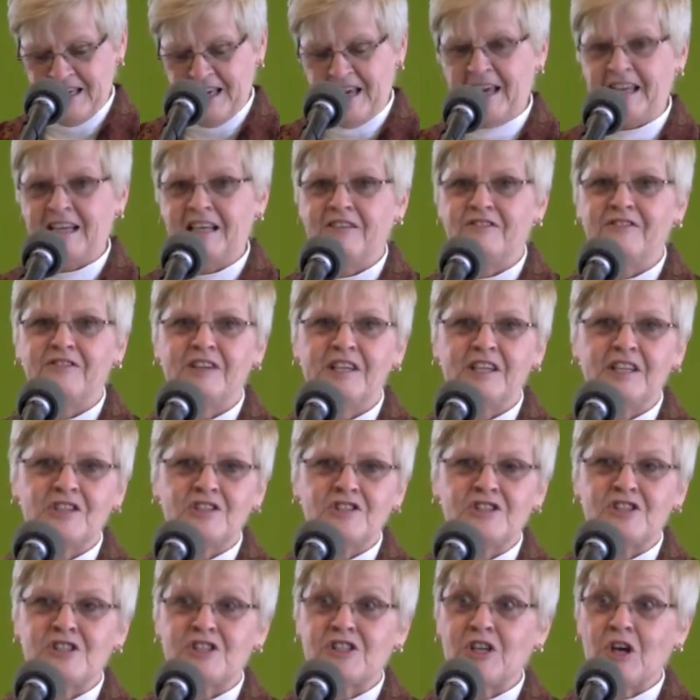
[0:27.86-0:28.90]
and it
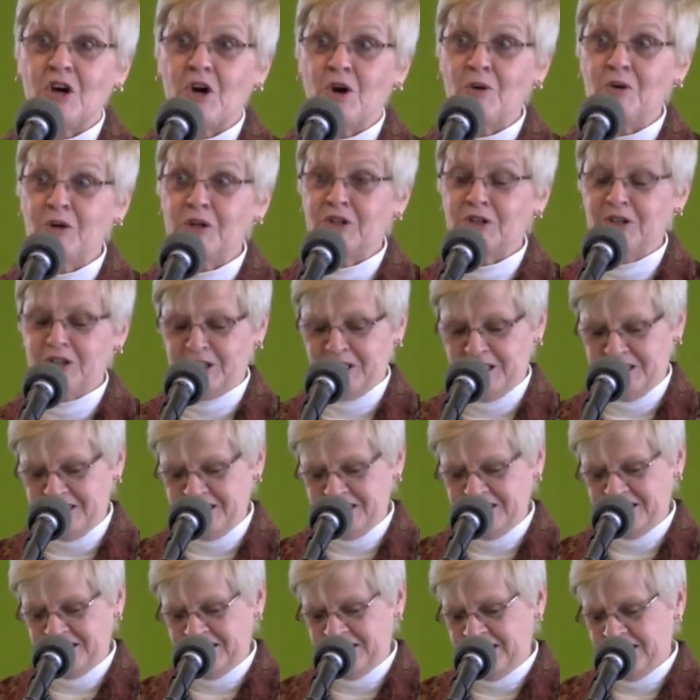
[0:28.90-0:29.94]
feels so
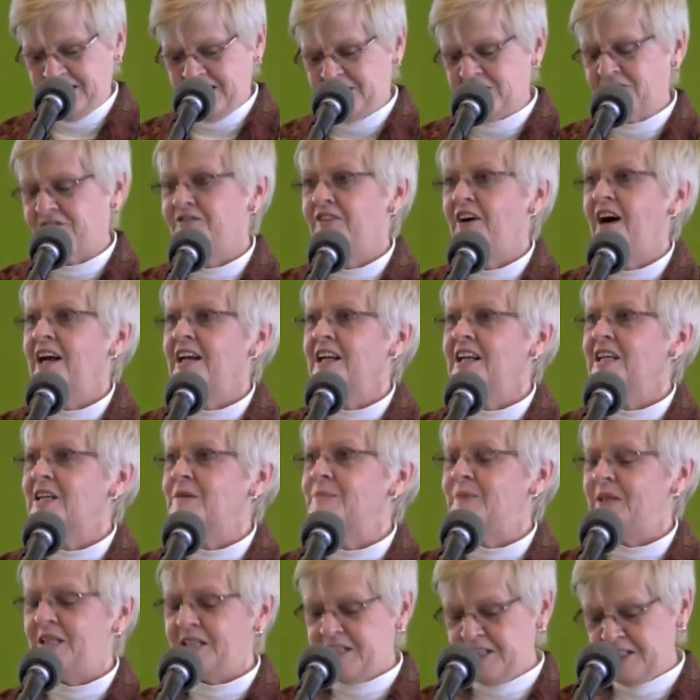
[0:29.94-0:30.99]
good to finally
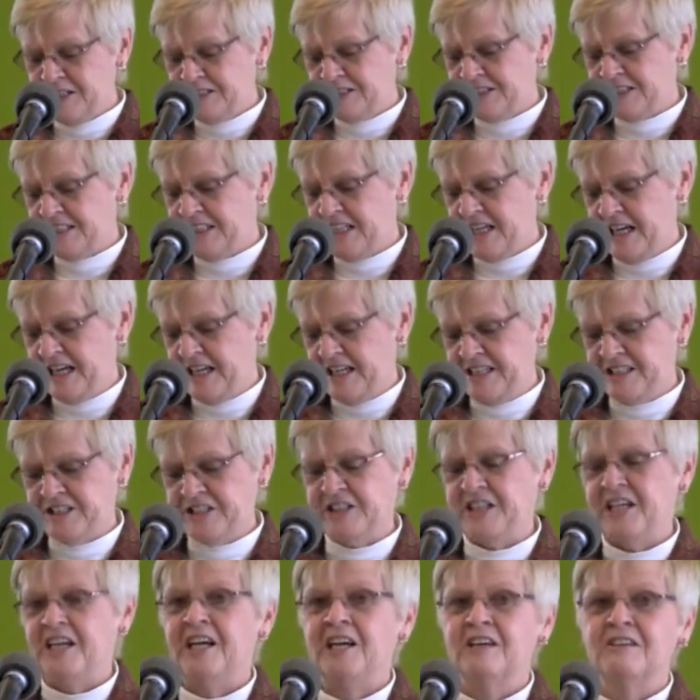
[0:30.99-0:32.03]
be here today to
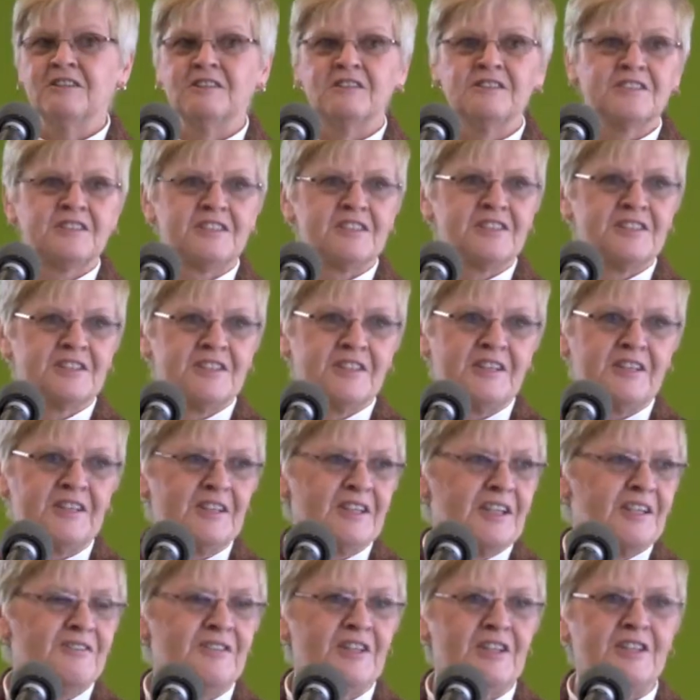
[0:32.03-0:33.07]
herald the start
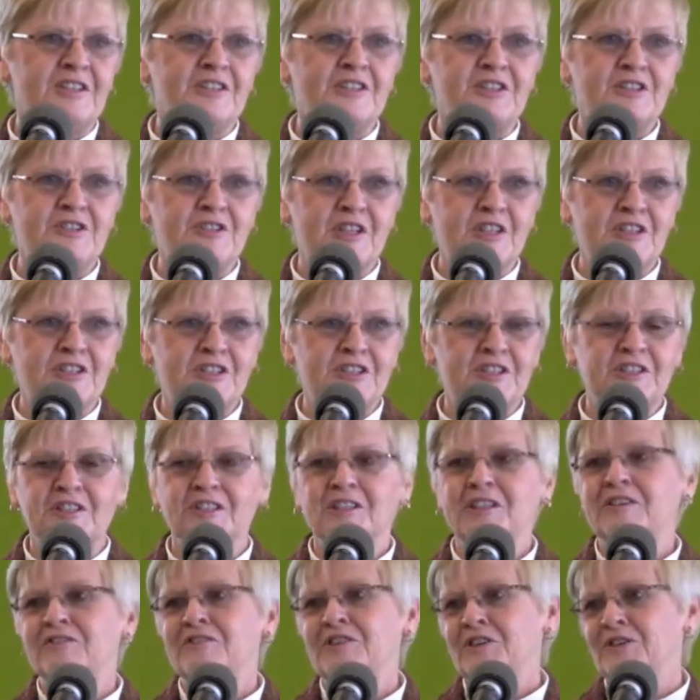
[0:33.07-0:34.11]
of the
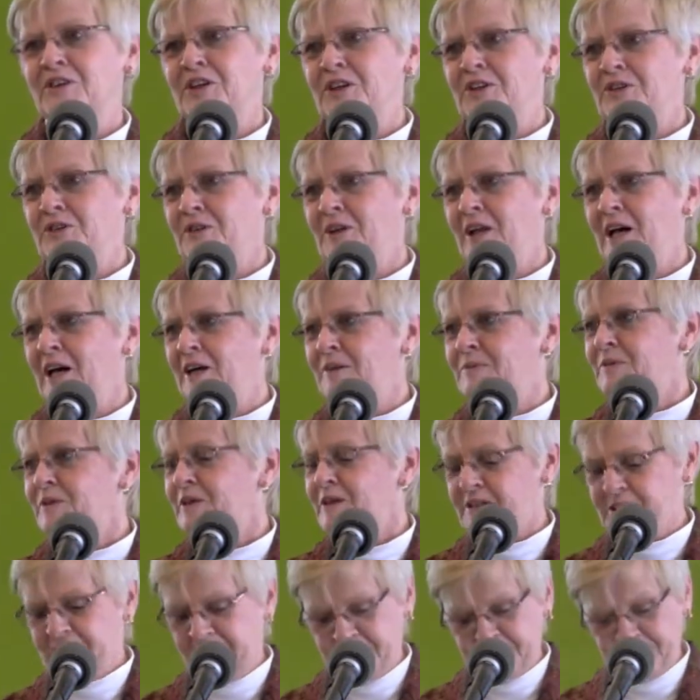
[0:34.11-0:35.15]
construction of your new
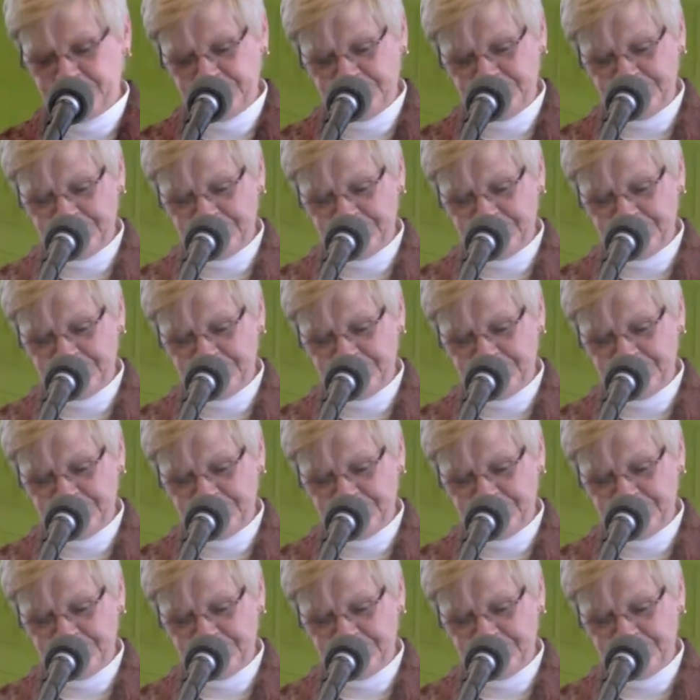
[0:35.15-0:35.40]
library.